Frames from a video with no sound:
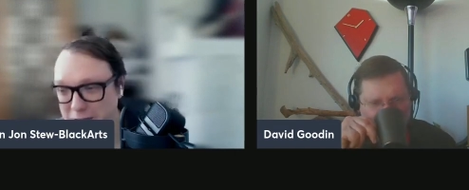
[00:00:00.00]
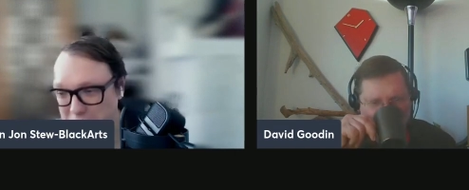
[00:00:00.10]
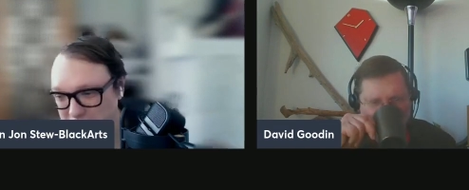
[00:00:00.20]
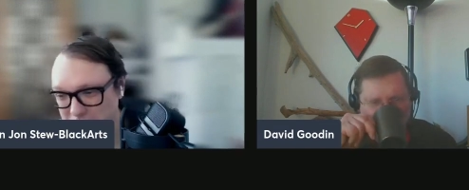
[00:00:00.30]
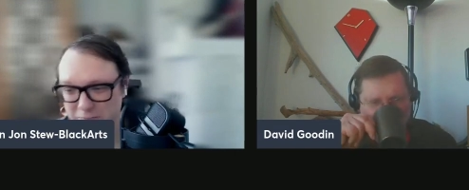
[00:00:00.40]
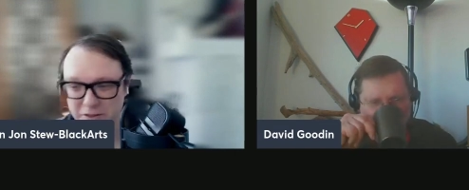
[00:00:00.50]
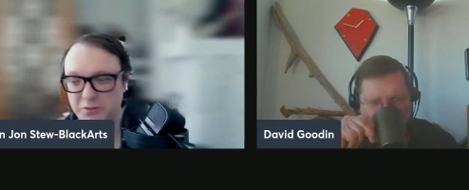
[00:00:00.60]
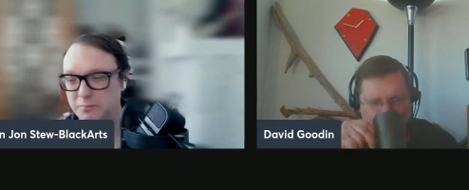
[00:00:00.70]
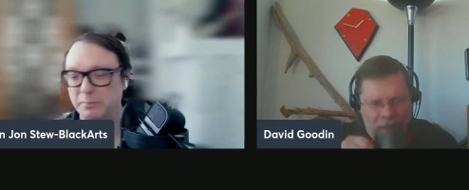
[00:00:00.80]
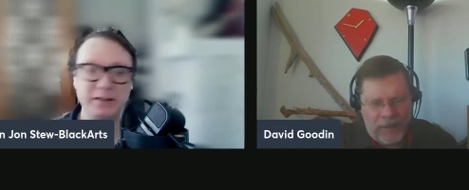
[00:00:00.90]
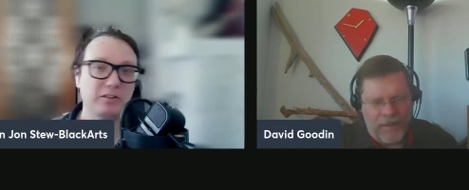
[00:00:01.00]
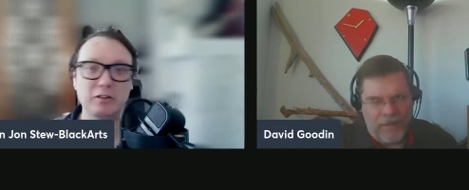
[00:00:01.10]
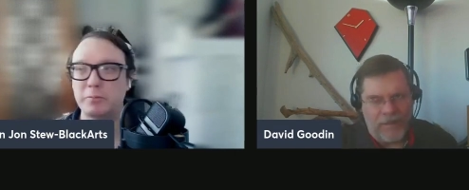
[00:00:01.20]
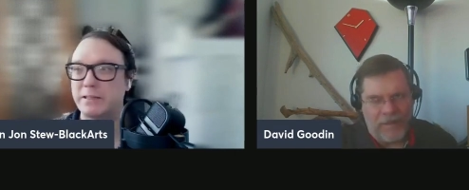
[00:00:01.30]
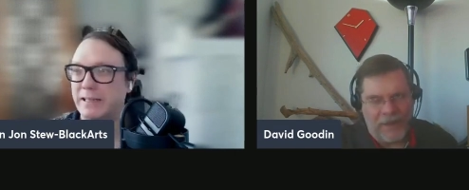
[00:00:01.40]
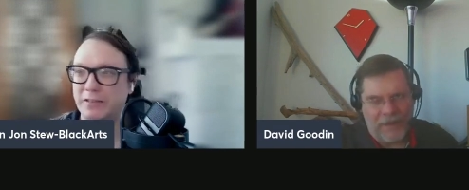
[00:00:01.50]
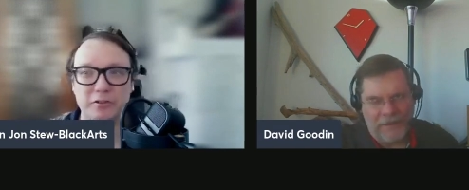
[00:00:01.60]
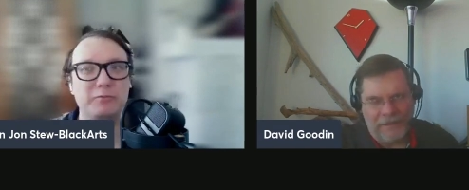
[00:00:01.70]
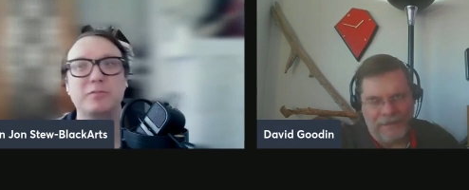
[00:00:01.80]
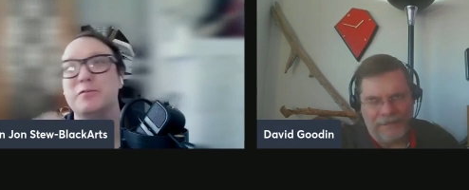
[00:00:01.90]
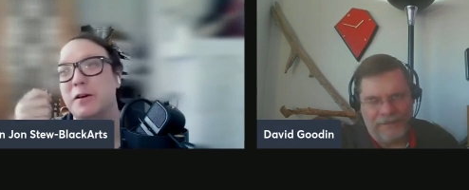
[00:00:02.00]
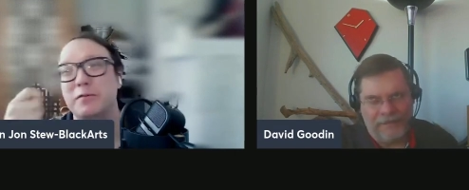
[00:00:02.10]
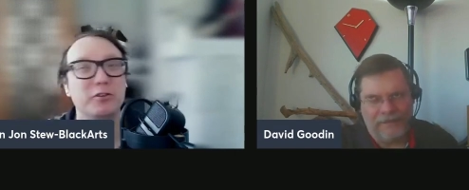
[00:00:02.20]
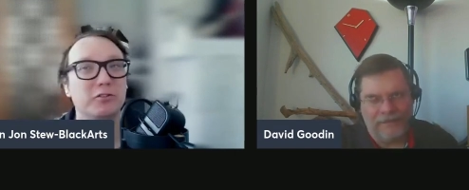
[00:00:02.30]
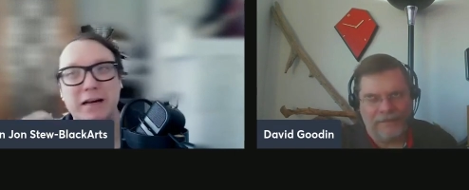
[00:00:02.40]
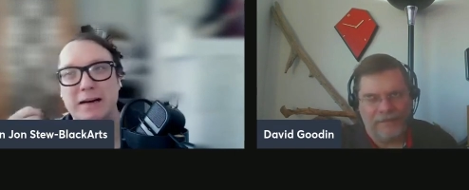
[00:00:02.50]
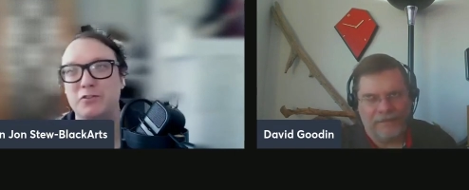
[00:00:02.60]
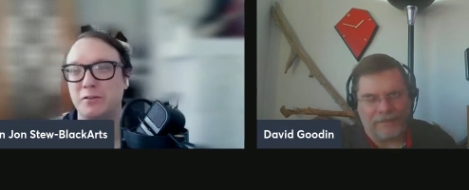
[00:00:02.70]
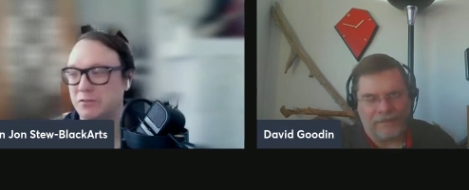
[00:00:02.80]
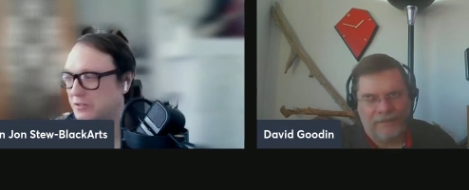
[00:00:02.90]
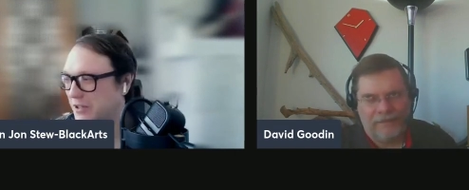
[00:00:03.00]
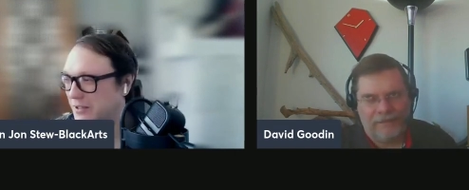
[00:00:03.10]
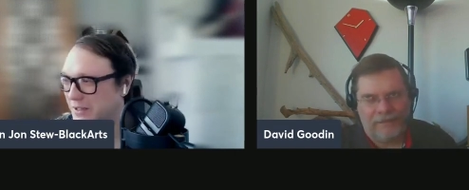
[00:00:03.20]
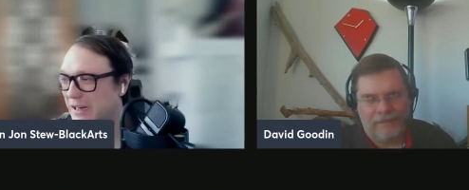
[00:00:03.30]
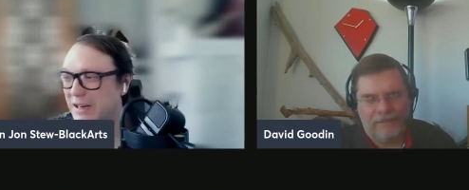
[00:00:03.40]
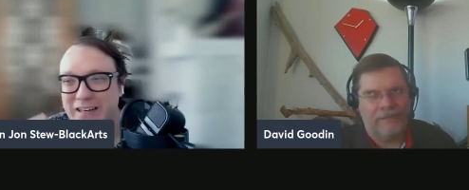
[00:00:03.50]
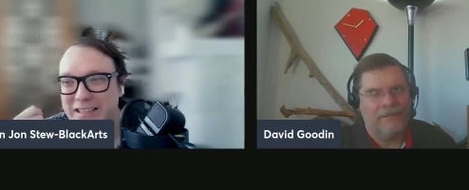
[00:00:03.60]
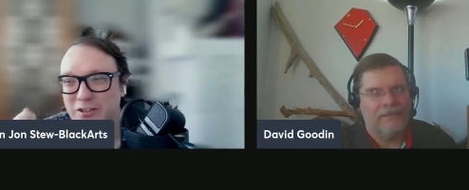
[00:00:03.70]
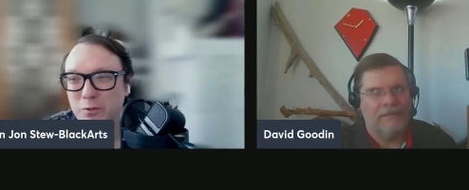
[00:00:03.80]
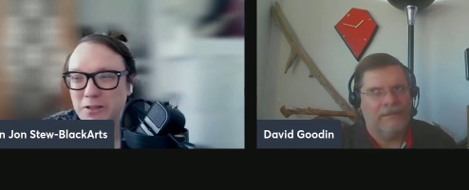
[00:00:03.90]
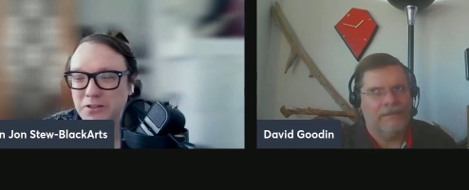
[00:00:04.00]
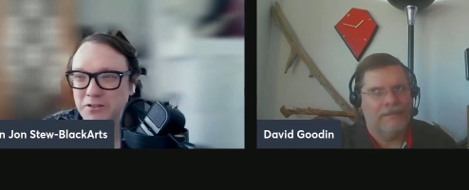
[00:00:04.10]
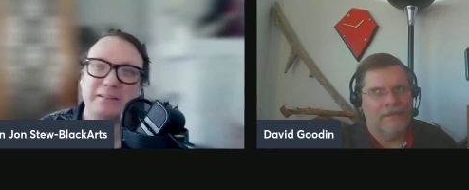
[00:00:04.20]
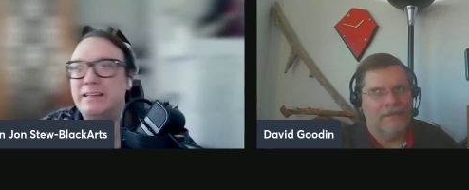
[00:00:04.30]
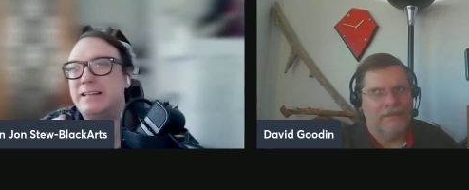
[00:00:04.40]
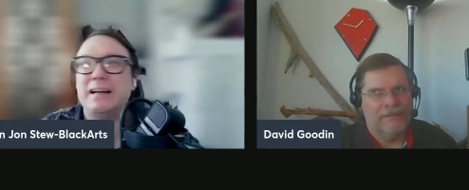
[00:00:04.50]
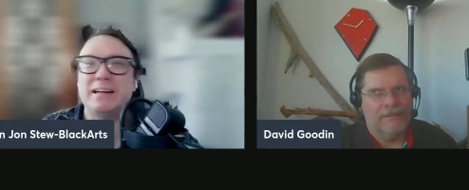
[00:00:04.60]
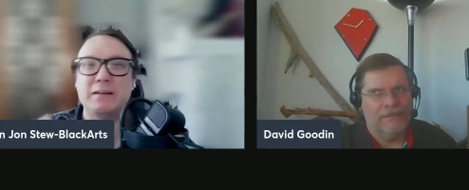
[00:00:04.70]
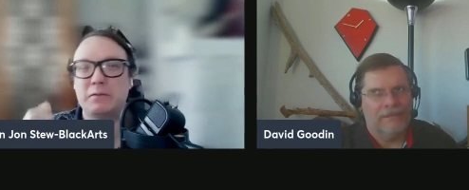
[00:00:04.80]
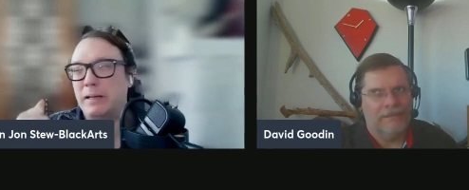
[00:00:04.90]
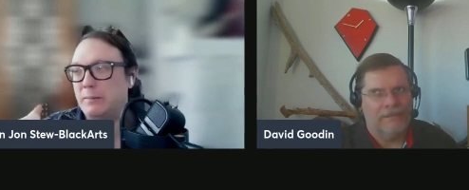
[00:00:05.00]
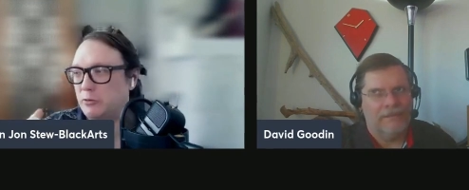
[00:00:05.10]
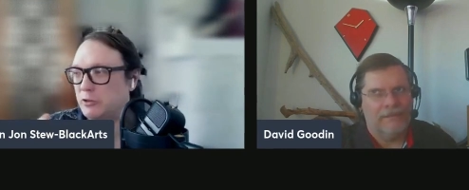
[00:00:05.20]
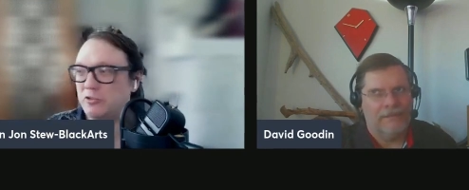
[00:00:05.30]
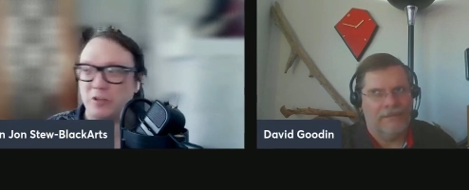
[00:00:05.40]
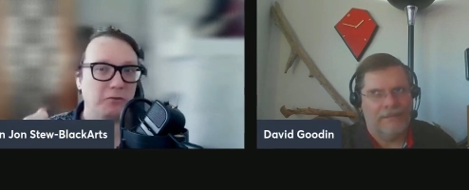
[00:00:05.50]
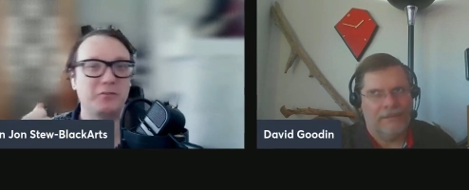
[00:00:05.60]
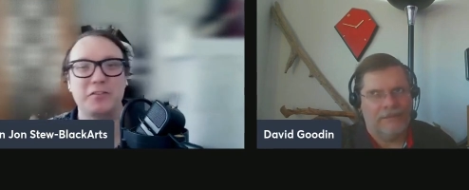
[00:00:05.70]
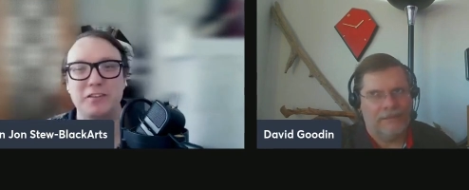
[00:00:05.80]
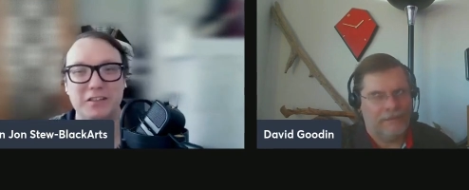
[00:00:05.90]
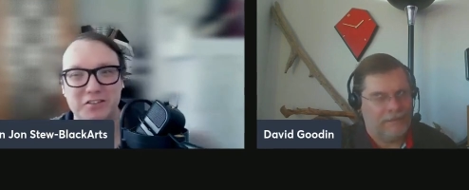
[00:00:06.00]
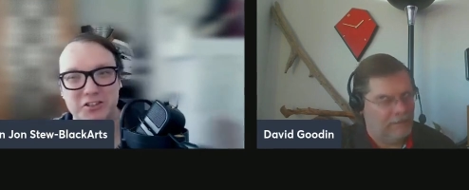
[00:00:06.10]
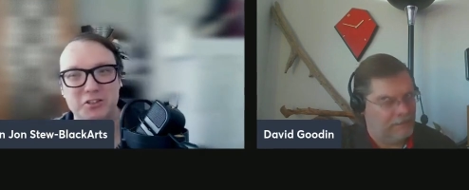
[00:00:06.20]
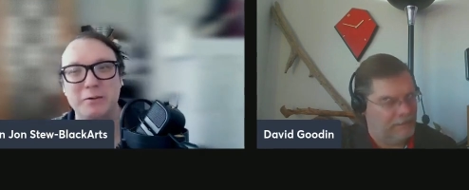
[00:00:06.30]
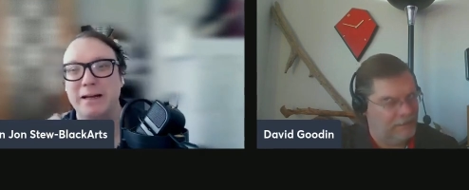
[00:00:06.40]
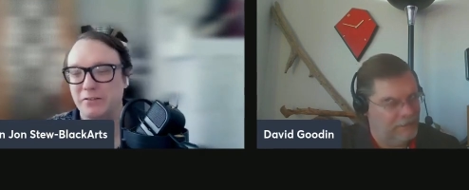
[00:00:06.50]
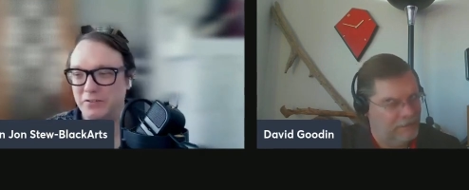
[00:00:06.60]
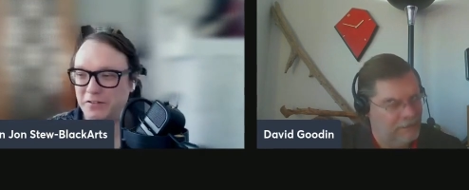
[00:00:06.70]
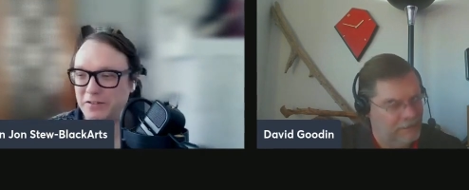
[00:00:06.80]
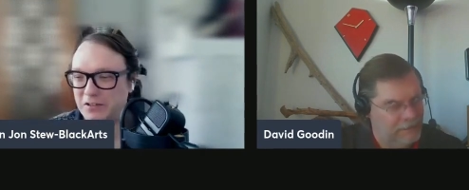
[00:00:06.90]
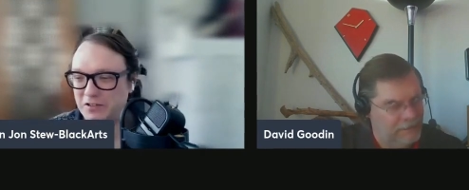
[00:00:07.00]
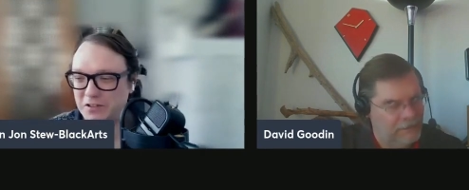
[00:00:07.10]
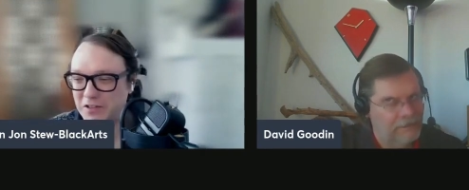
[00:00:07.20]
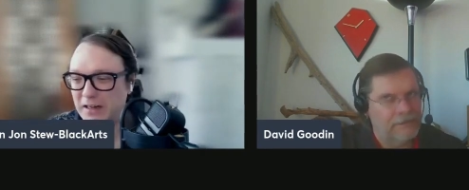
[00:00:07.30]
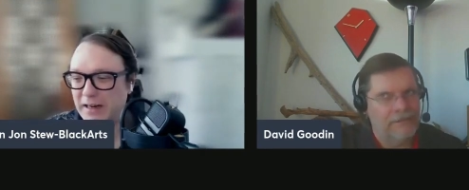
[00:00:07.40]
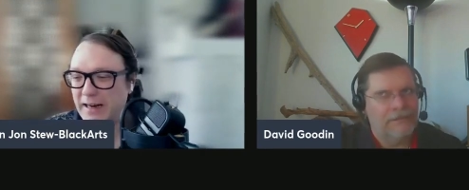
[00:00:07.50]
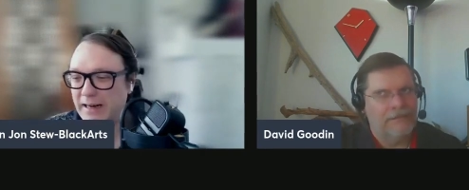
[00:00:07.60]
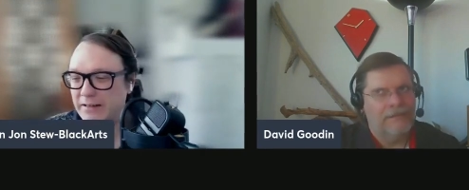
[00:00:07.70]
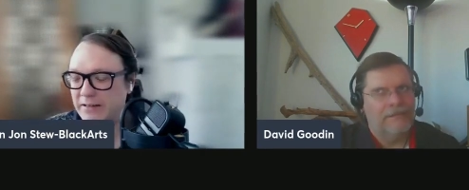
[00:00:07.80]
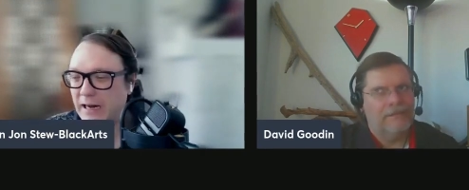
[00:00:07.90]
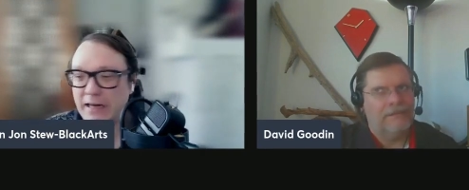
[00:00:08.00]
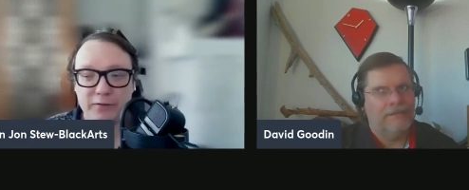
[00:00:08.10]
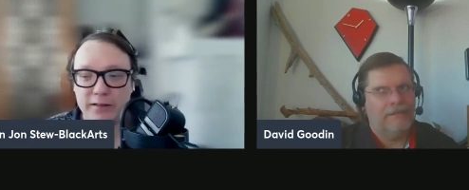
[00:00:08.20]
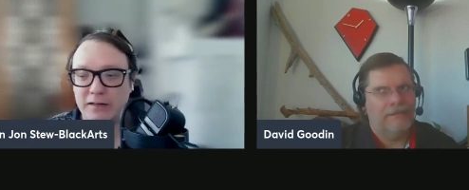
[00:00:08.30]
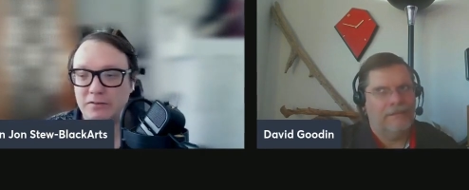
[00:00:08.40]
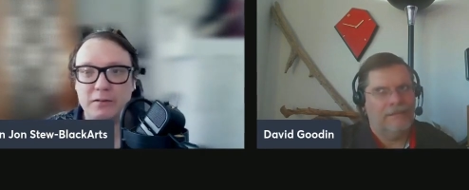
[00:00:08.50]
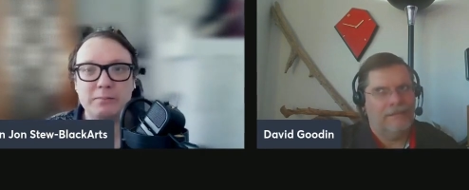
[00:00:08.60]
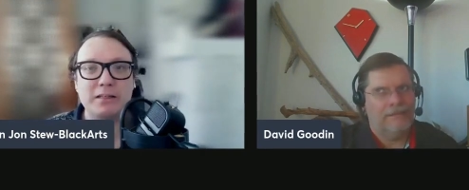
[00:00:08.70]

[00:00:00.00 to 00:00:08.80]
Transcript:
Speaker 1: question, which you basically already answered a few times throughout the talk, but I just want you, in an academic paper, you start with the thesis, you end with the thesis, and I think everything